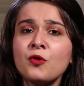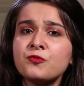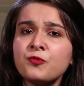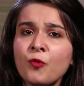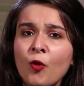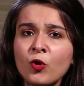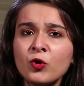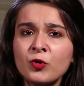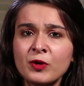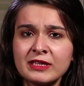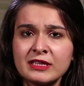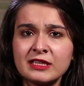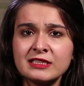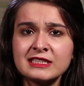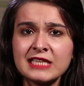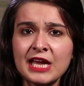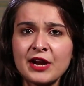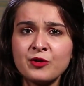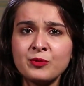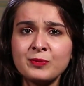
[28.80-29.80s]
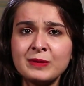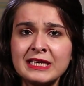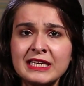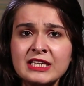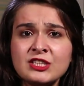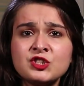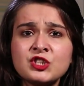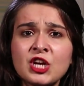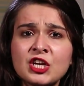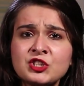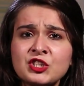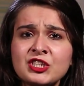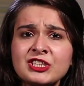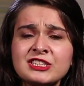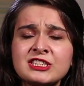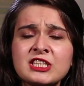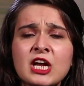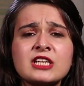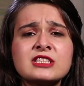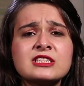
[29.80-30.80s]
Following the ceremony, Shashi
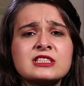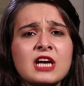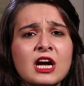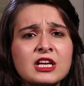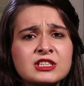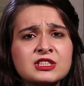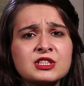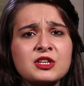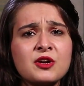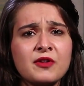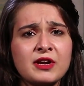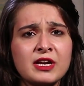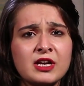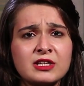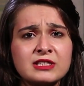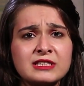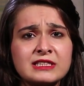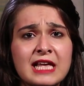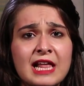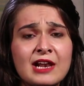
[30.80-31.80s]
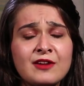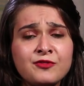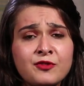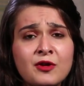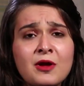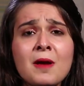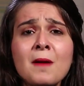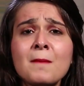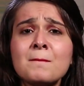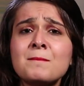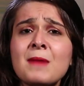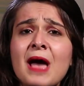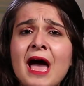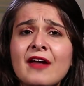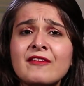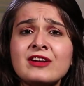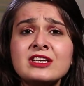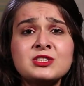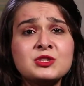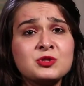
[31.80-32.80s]
starts considering herself
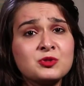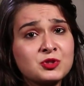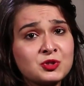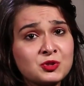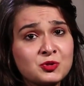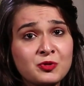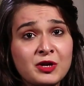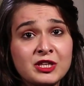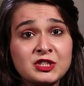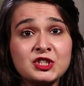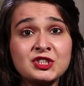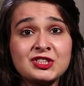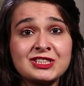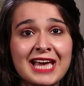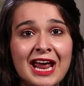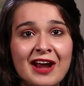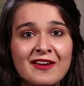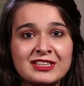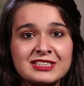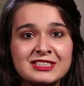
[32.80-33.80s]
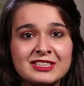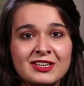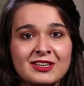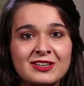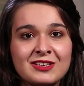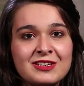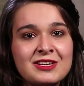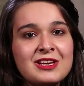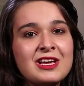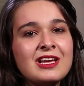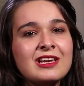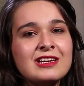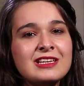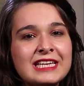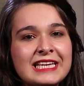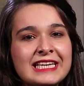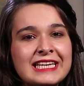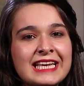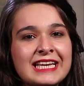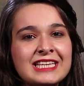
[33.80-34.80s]
married to Suraj's character,
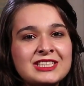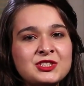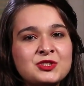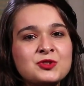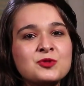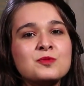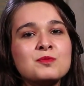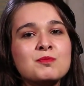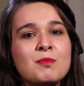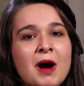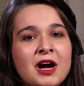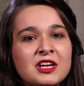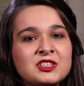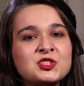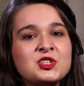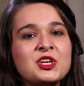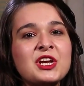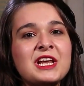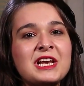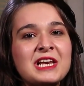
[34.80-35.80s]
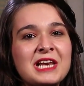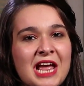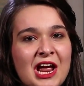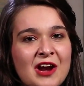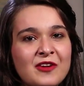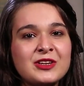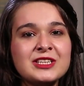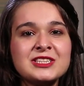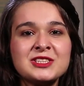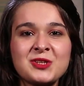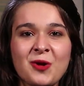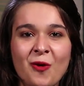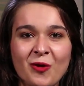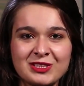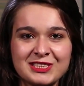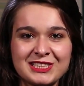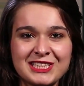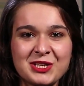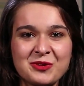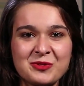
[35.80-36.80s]
leading to much hilarious
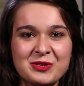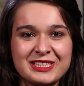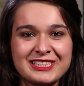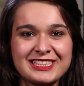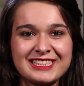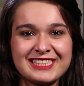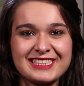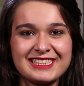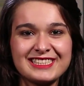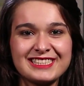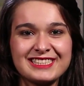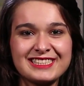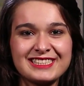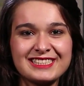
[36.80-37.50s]
consequences.